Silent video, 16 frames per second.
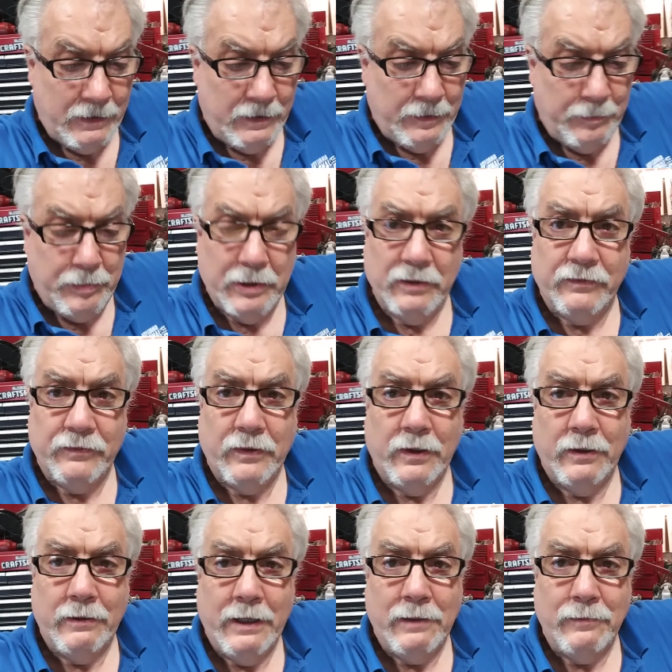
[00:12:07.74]
I'll piddle fart
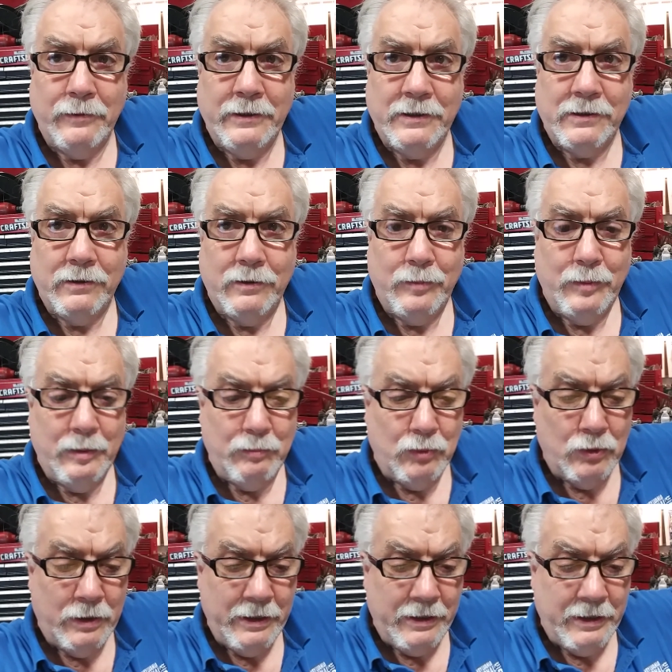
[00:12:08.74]
around with this a little bit
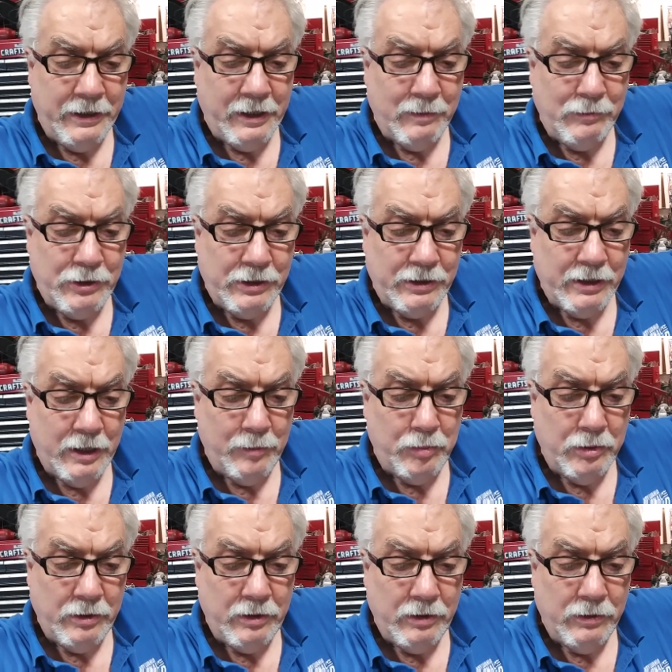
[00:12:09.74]
more. I think I'm just gonna
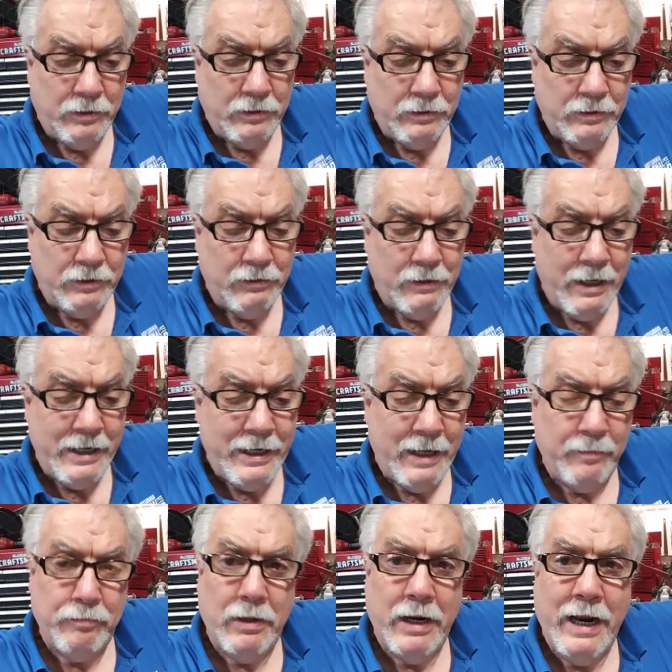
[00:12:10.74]
put grind
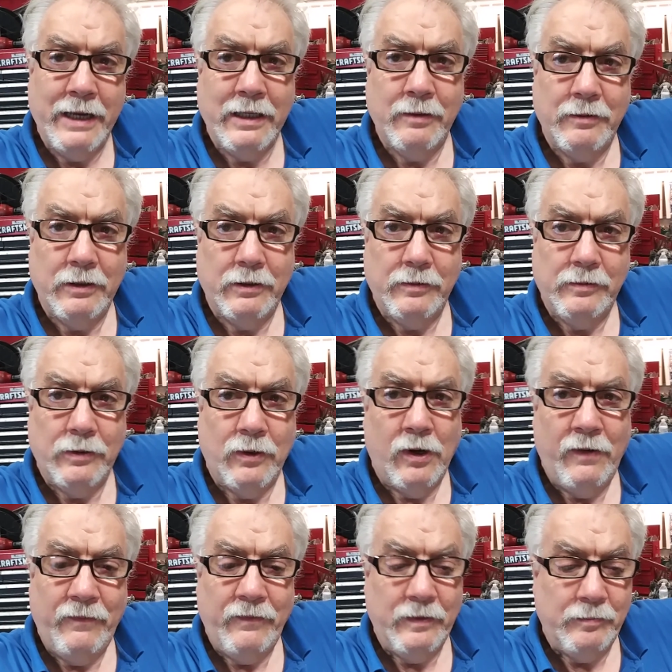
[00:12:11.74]
that bracket
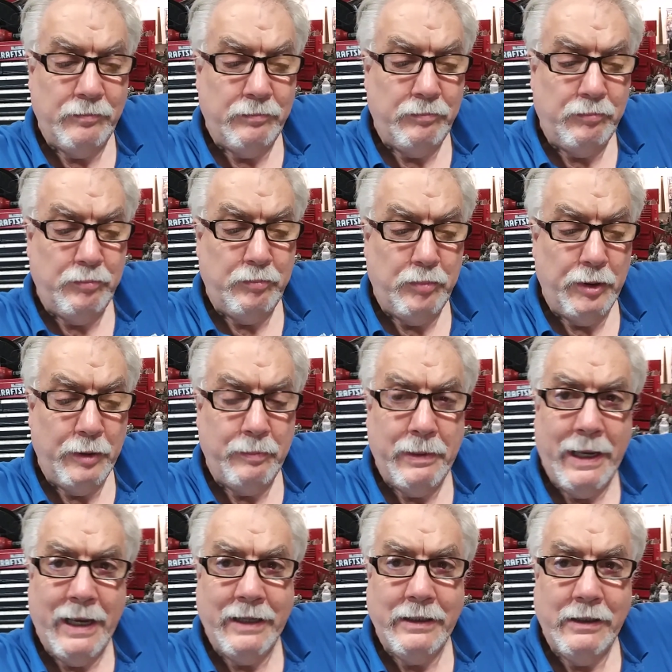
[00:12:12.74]
off and put it
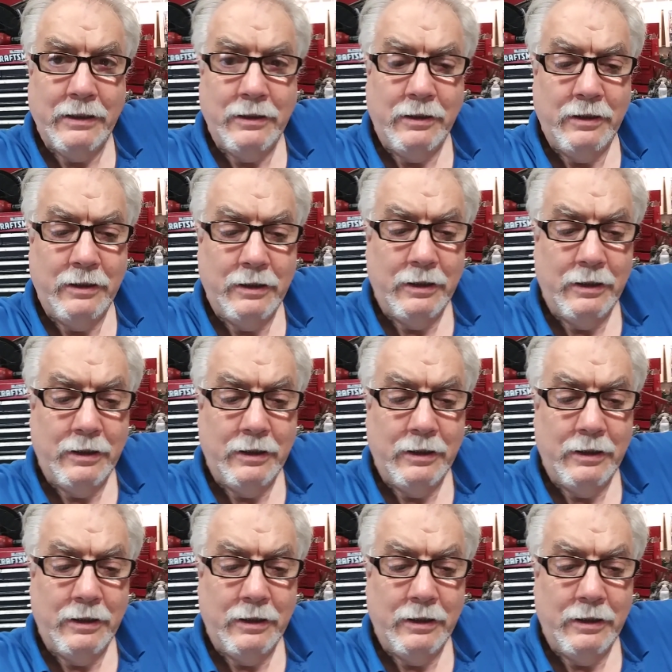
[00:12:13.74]
back in.